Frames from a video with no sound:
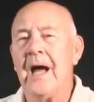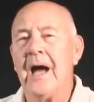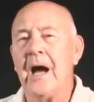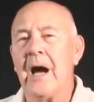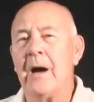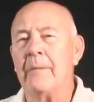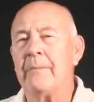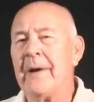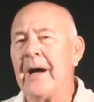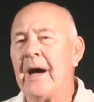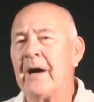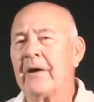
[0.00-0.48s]

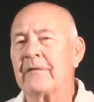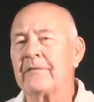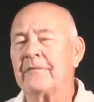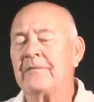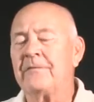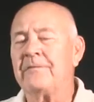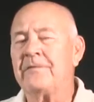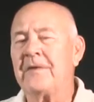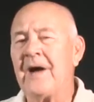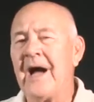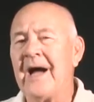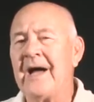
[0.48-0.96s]
about
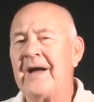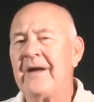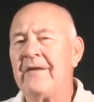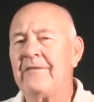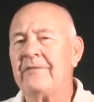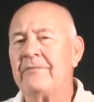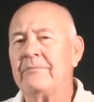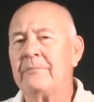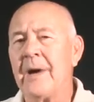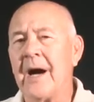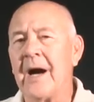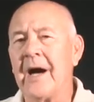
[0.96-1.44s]

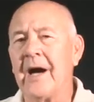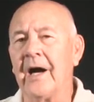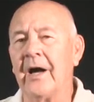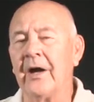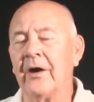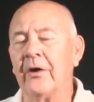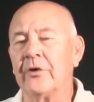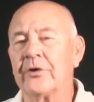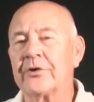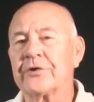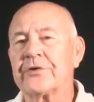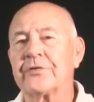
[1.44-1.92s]
5
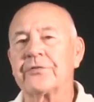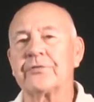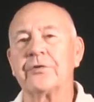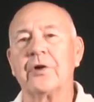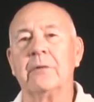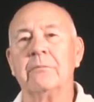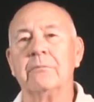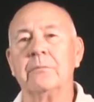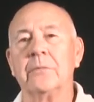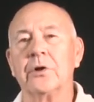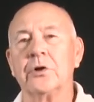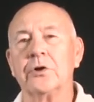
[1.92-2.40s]
miles
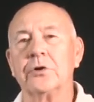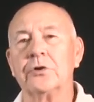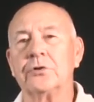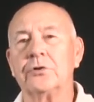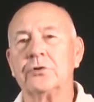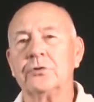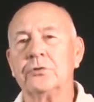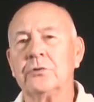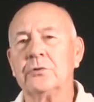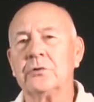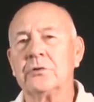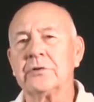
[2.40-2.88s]
from
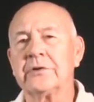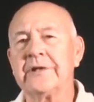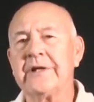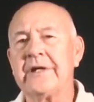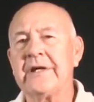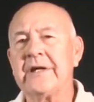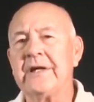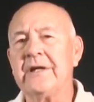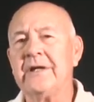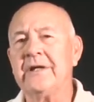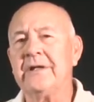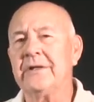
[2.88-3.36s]

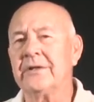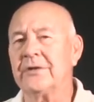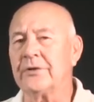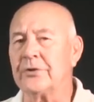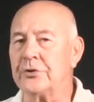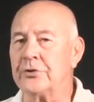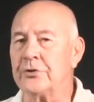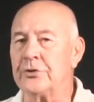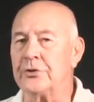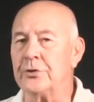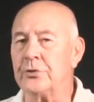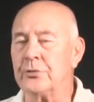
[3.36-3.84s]
Goulding,
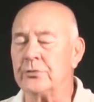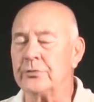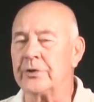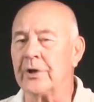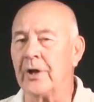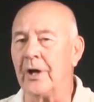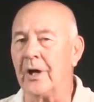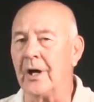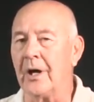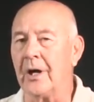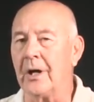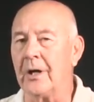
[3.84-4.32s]

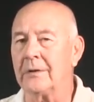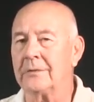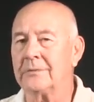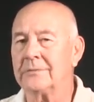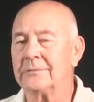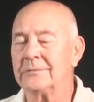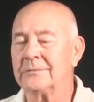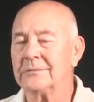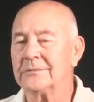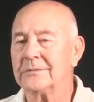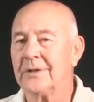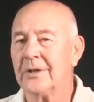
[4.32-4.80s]
Utah,
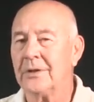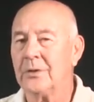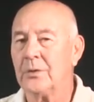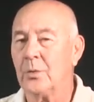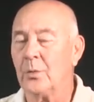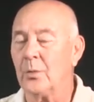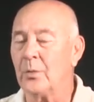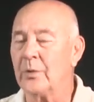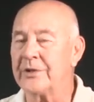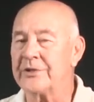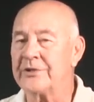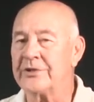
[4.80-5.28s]

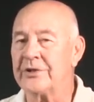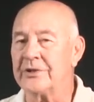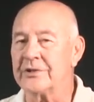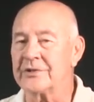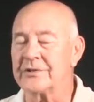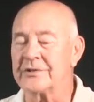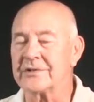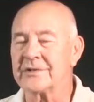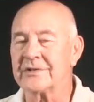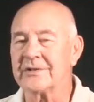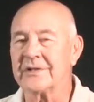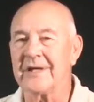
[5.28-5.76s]
which
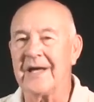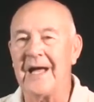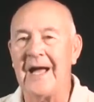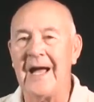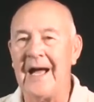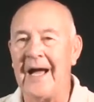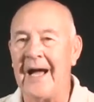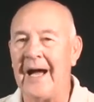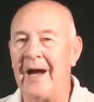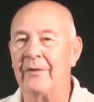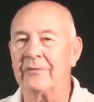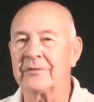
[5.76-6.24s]
is
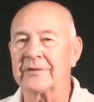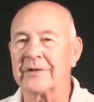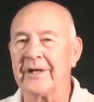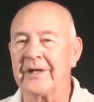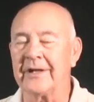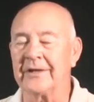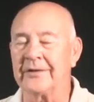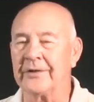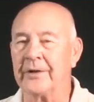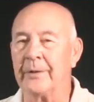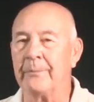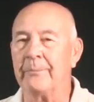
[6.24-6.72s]
out
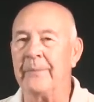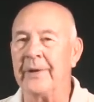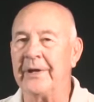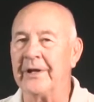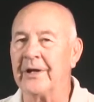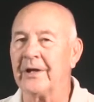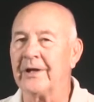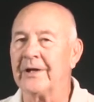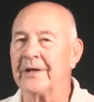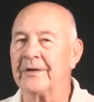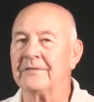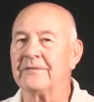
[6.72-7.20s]
in the
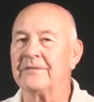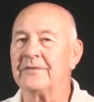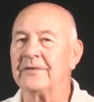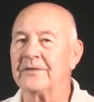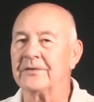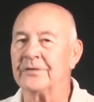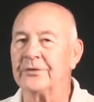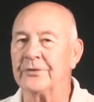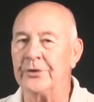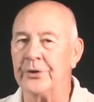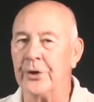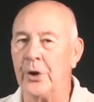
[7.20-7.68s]
middle of
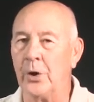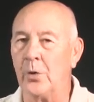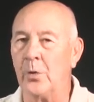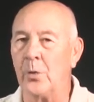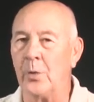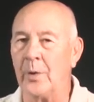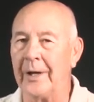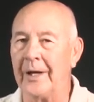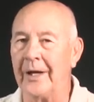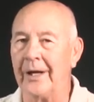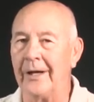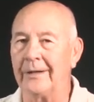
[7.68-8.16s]

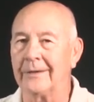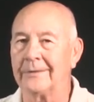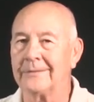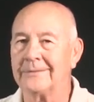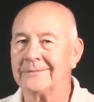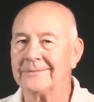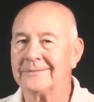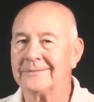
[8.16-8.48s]
nowhere.